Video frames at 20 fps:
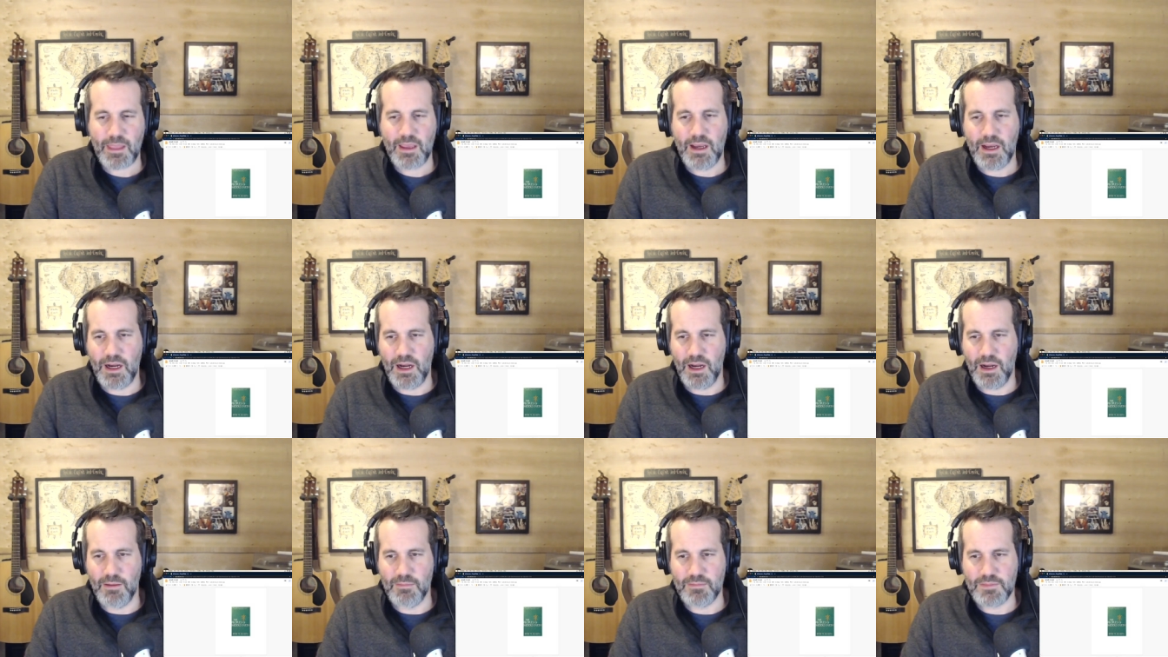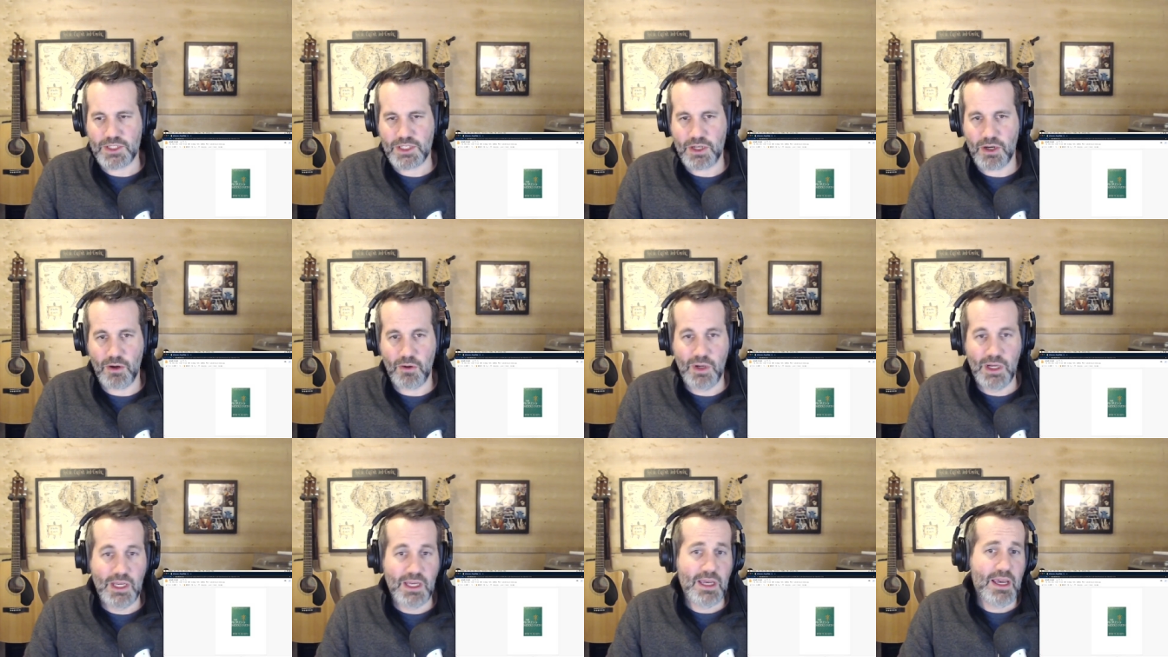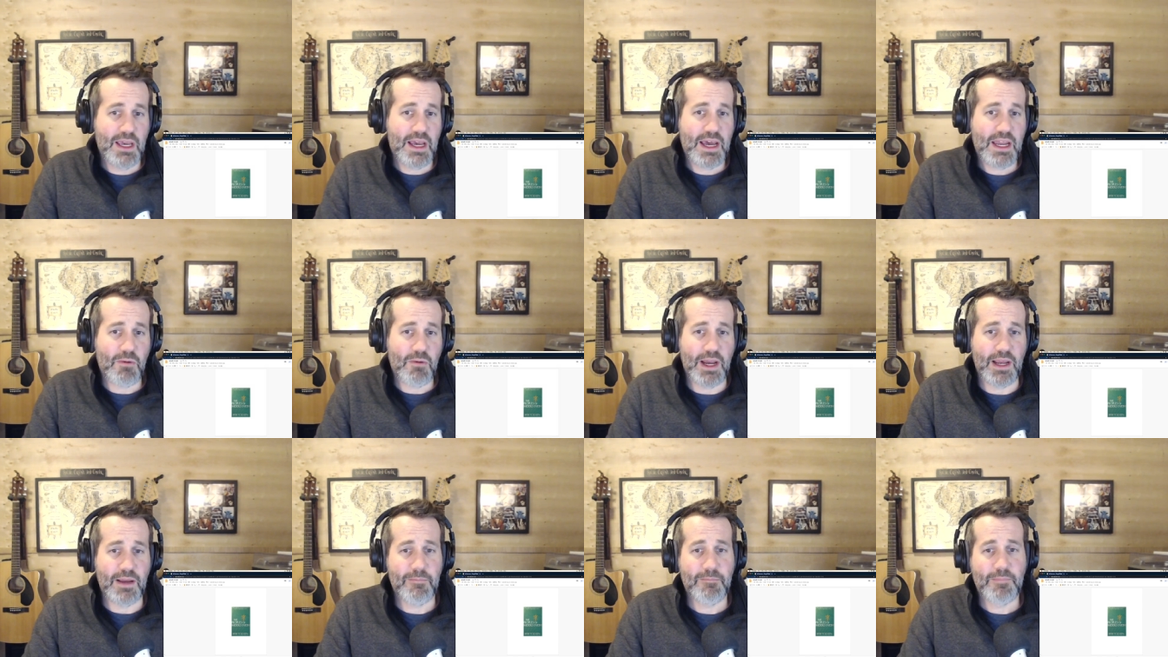Um, so
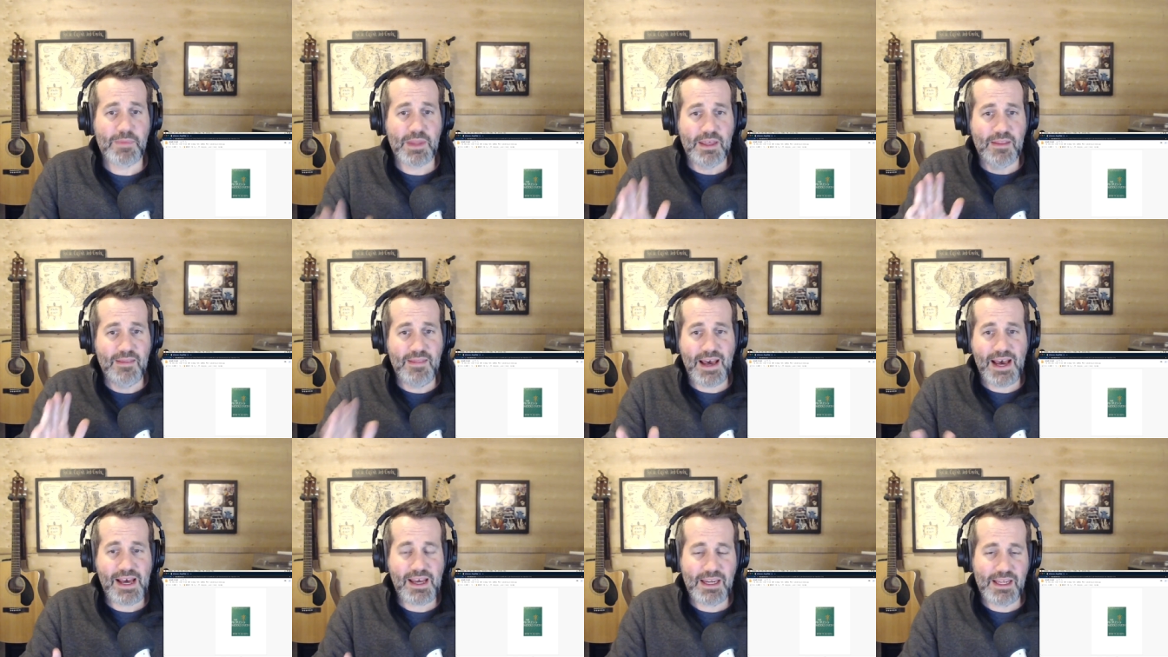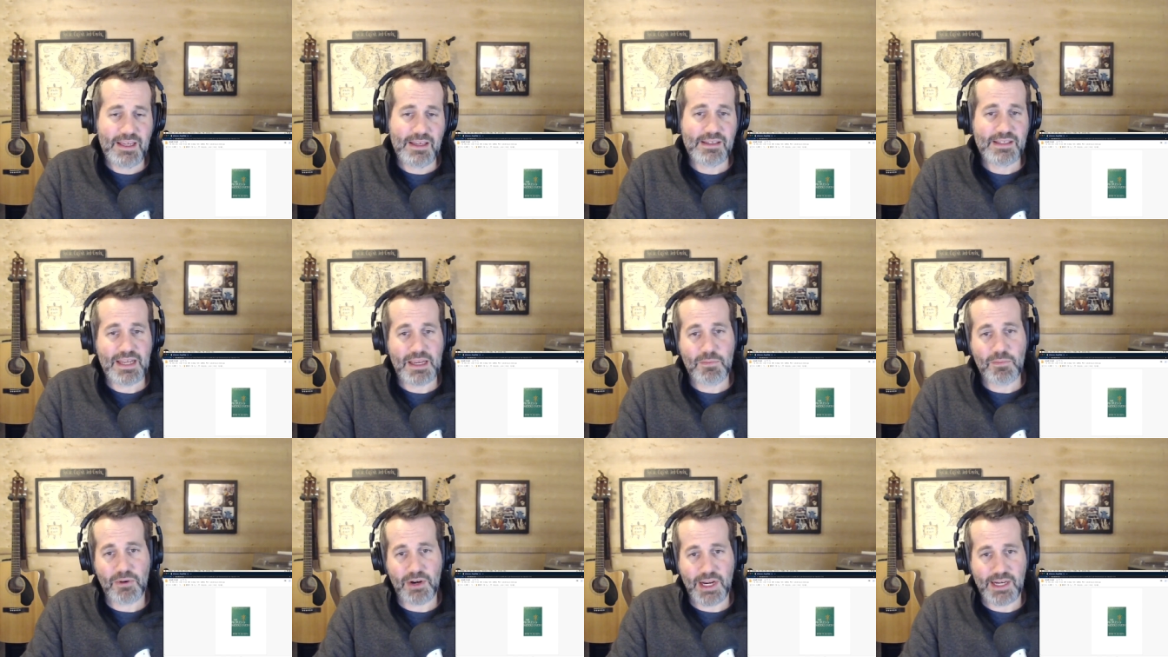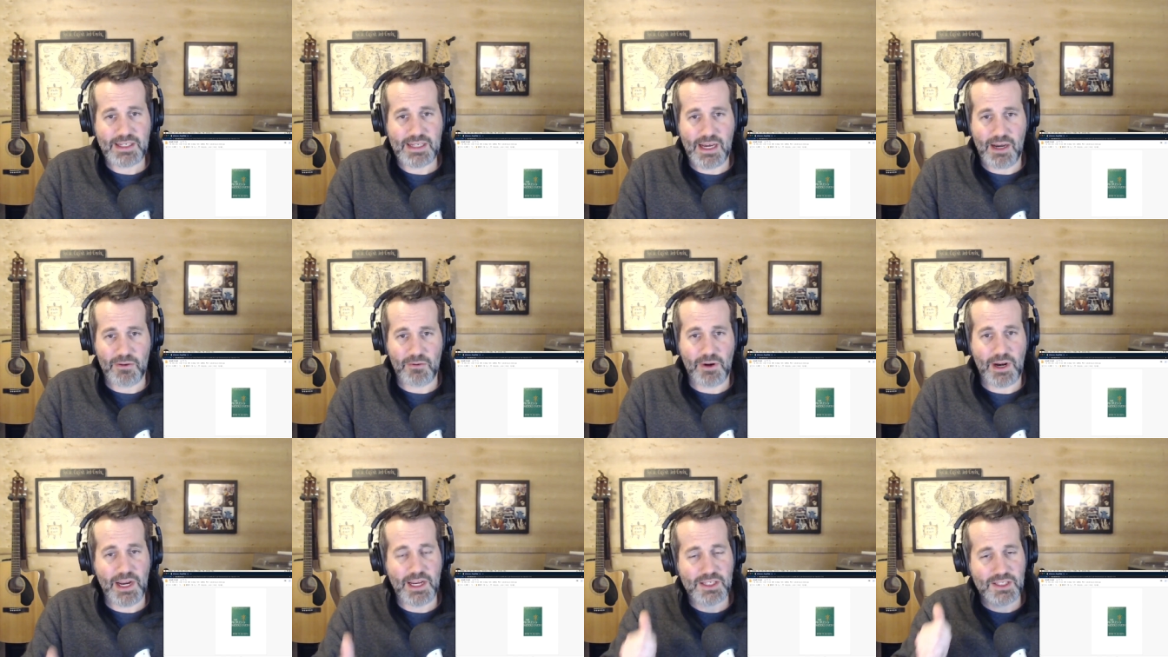anyway, that is a breakdown,
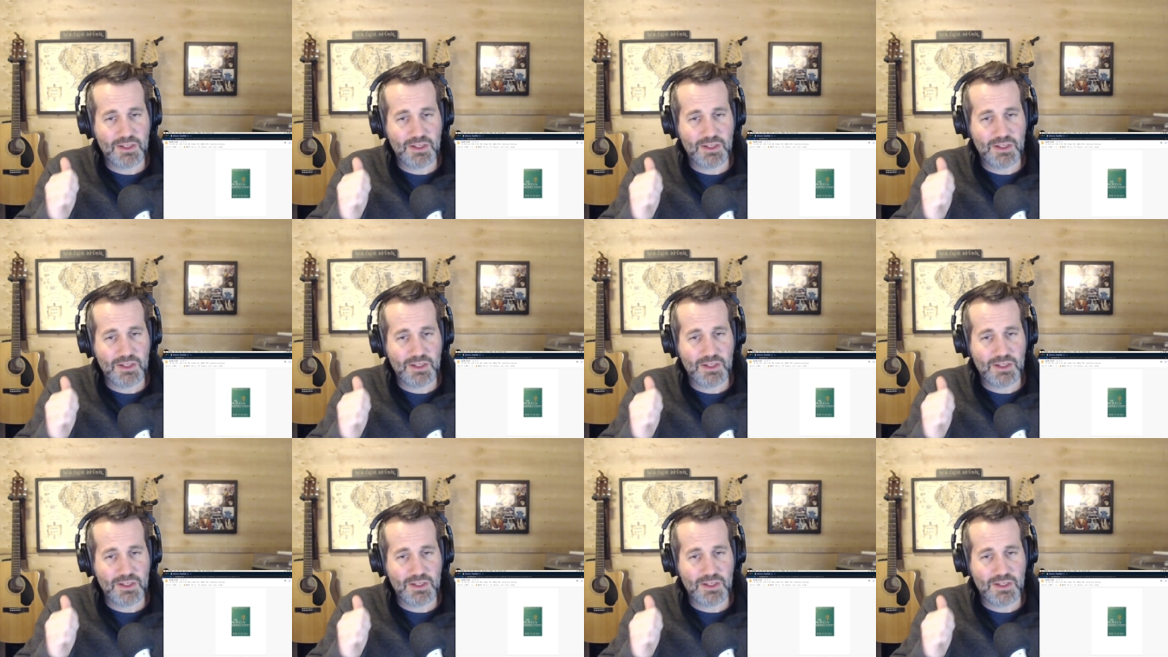right?